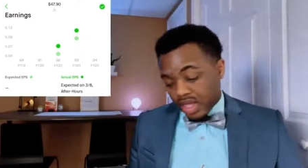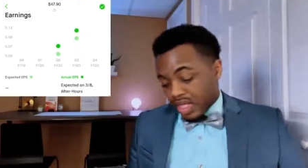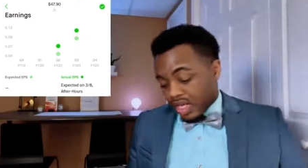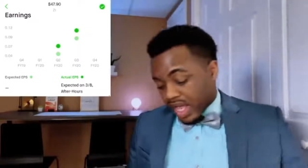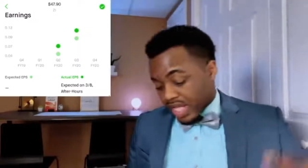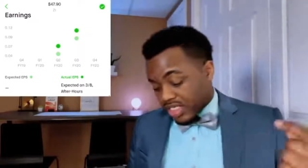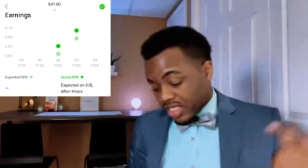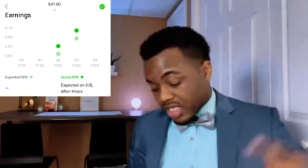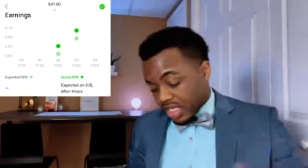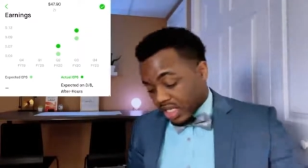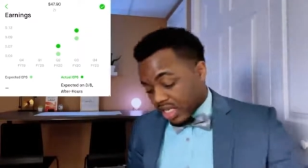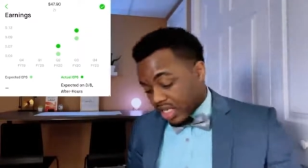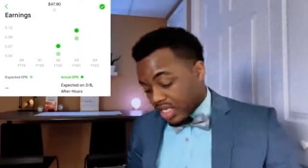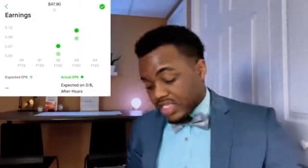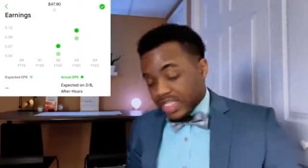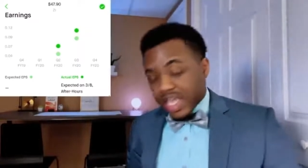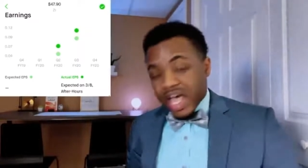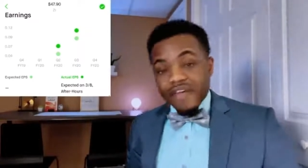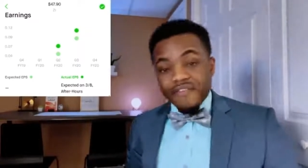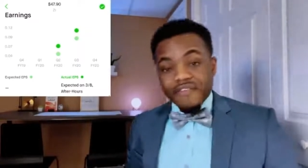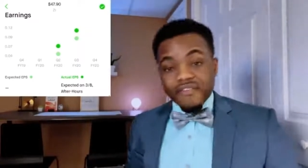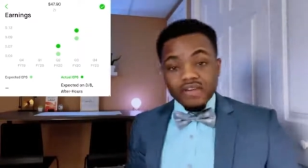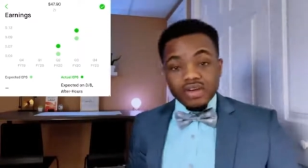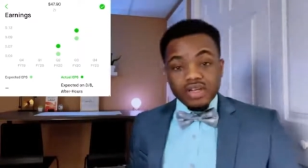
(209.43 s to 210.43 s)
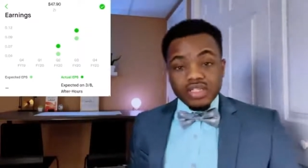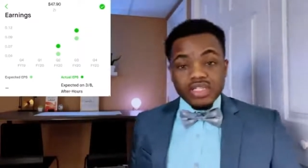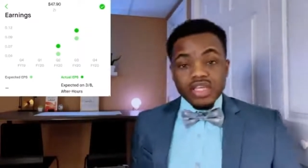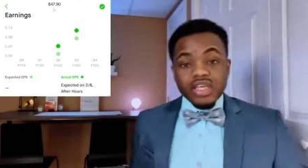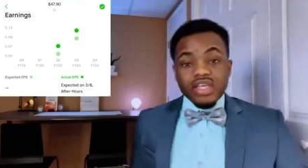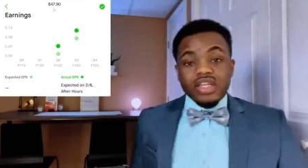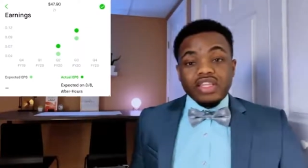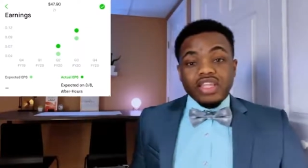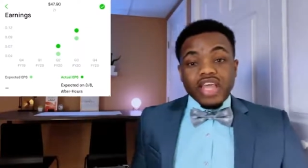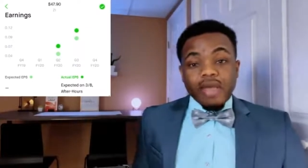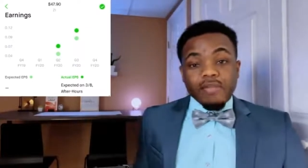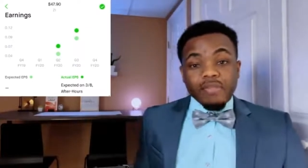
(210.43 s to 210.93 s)
That's a good sign for us.
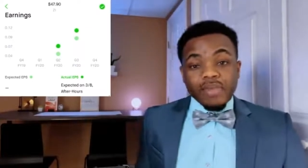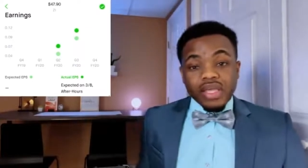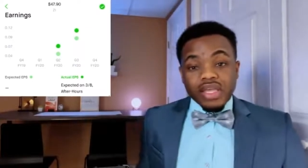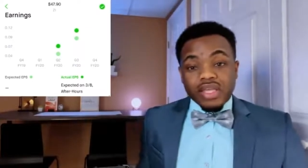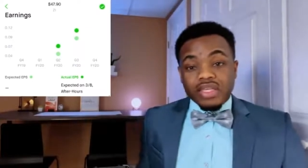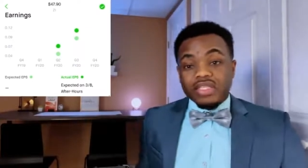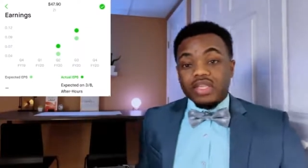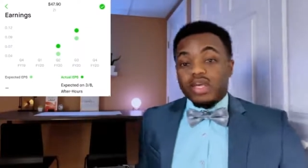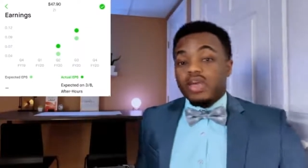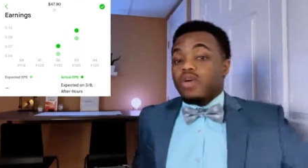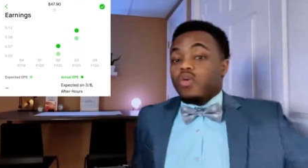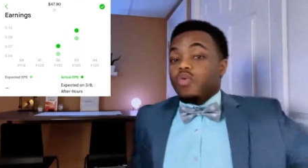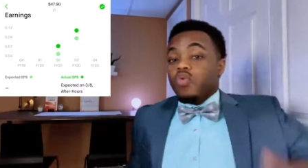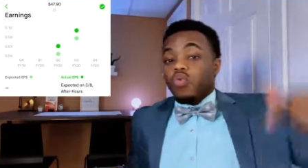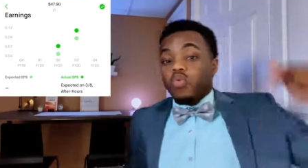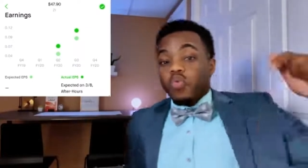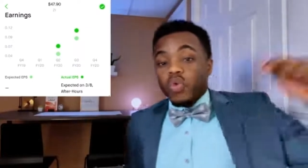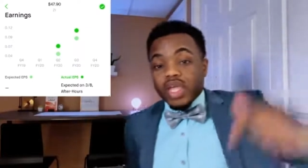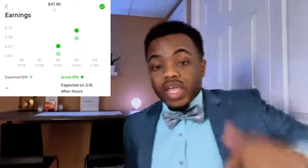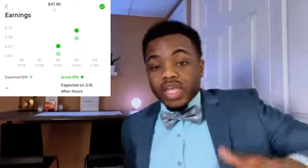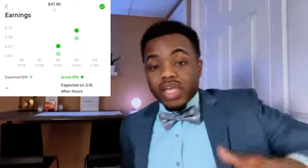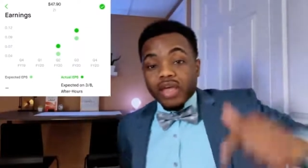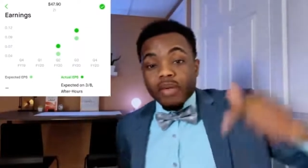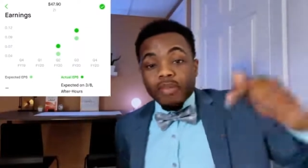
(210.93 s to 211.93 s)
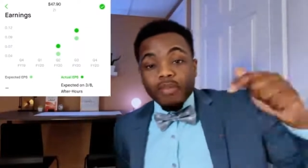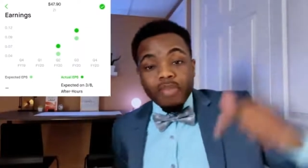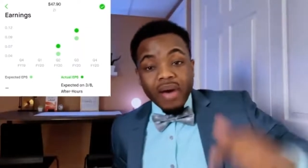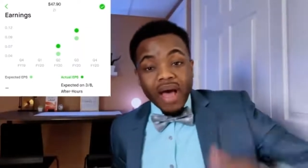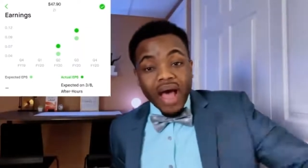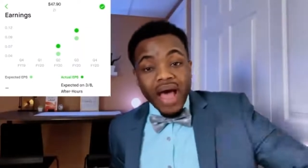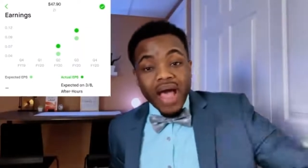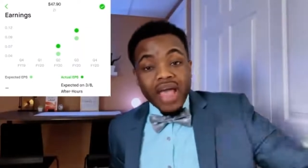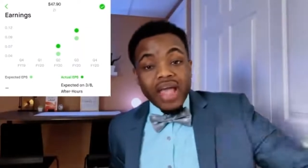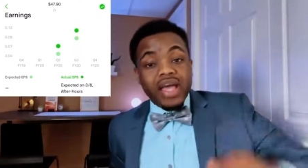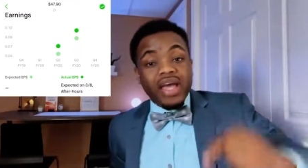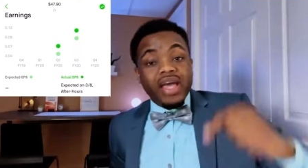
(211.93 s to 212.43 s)
That means we can
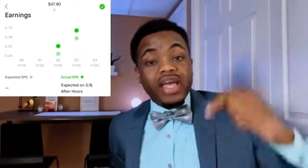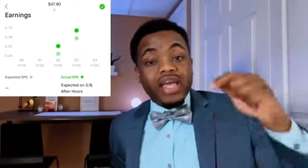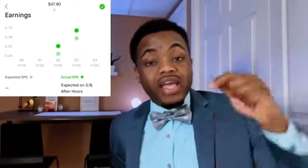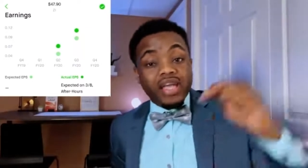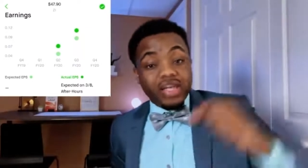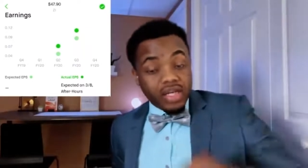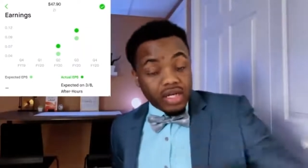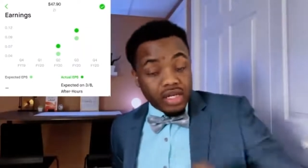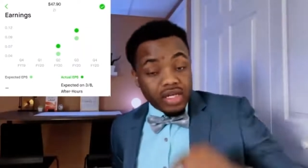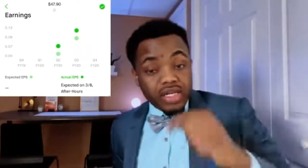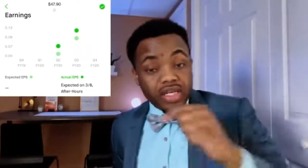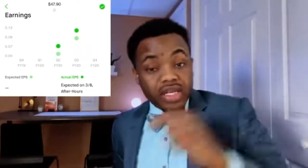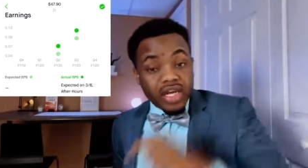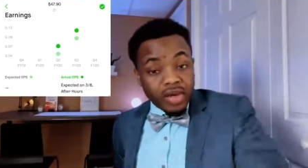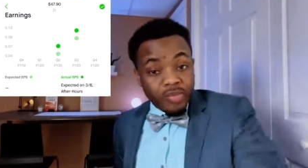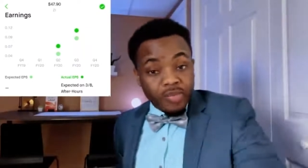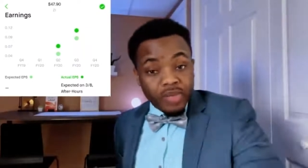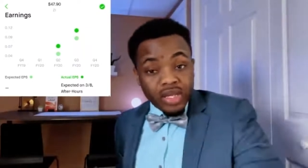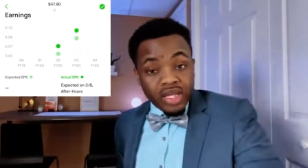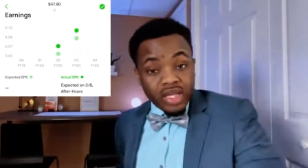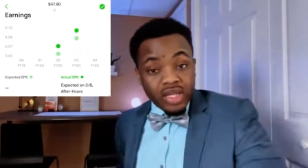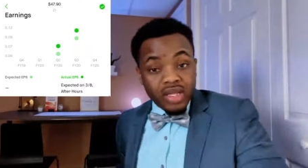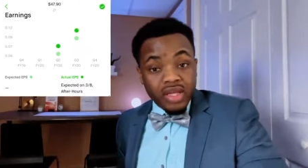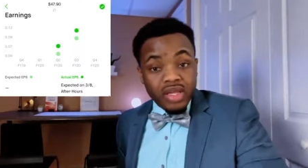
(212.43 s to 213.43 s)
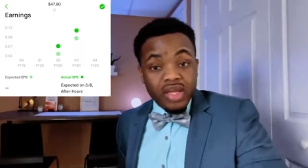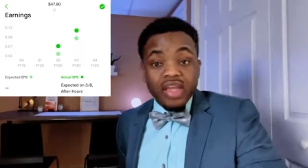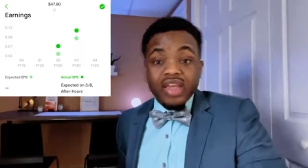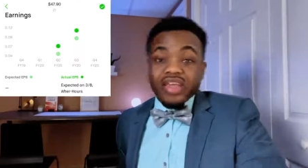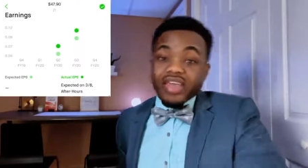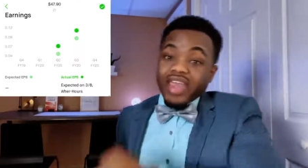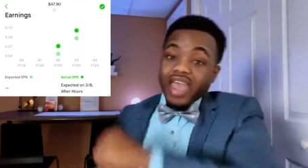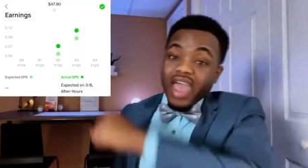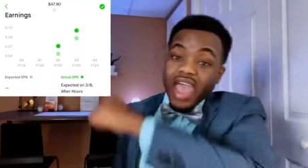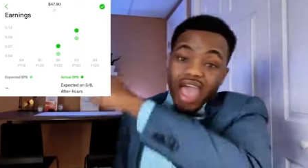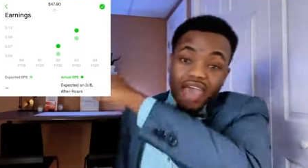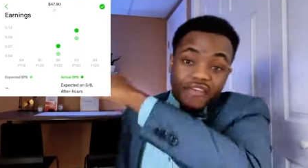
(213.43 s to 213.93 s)
buy a good company
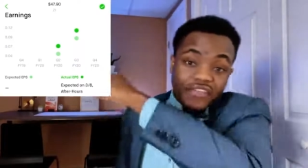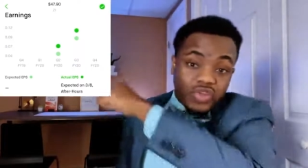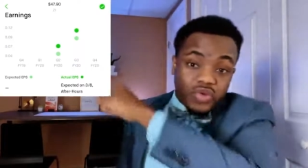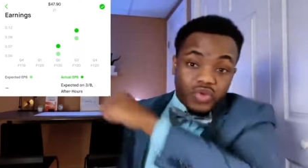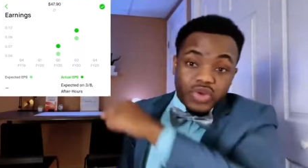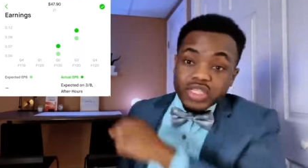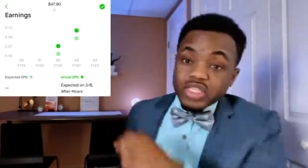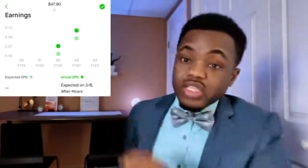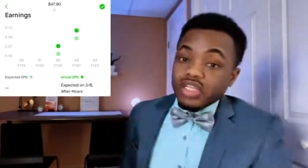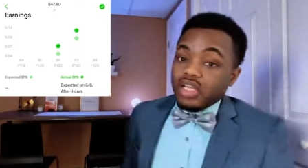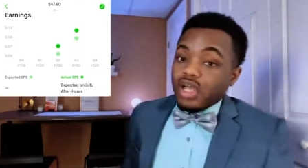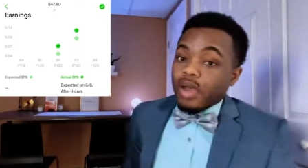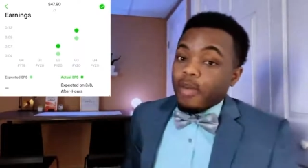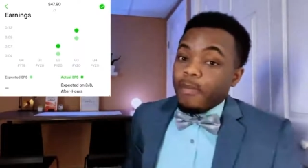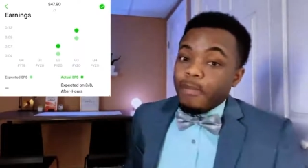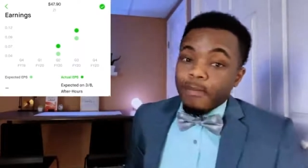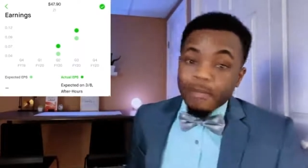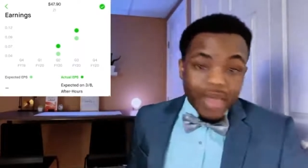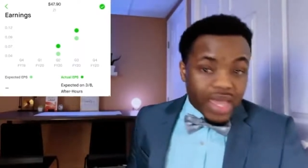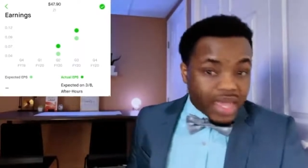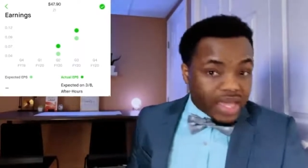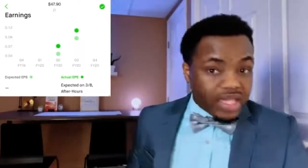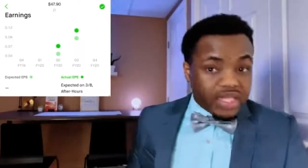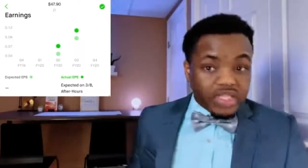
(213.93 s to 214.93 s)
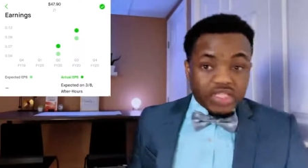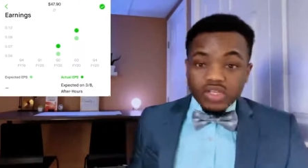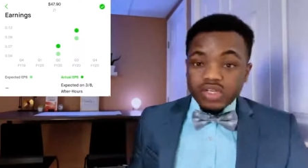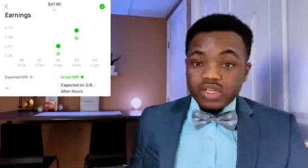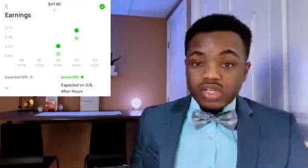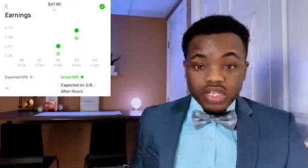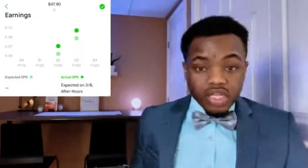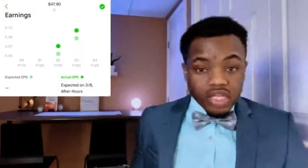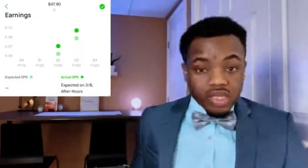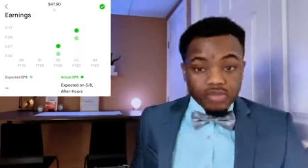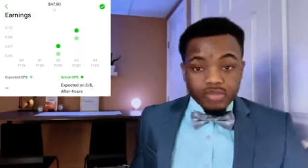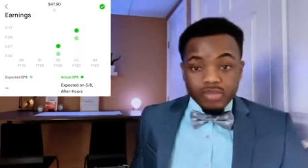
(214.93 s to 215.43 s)
after it took a major
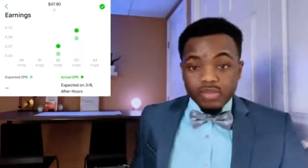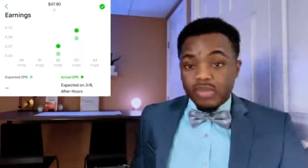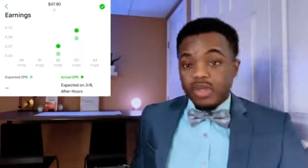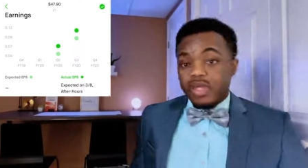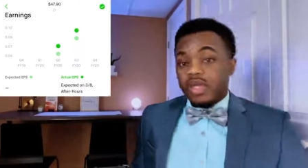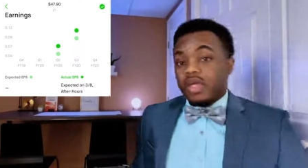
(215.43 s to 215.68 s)
dip.